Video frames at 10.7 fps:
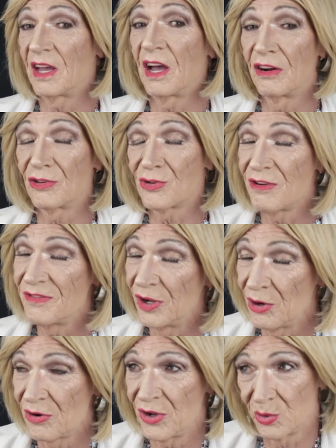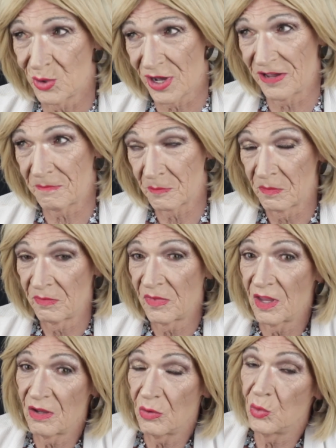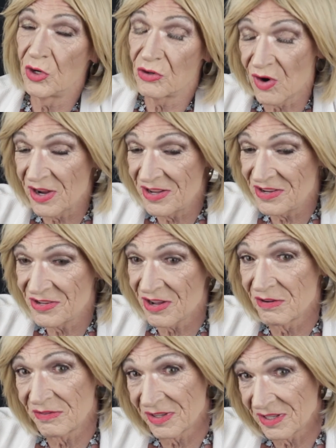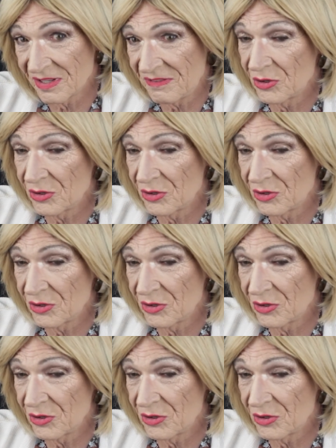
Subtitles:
And I drove the lorry all day, which raised over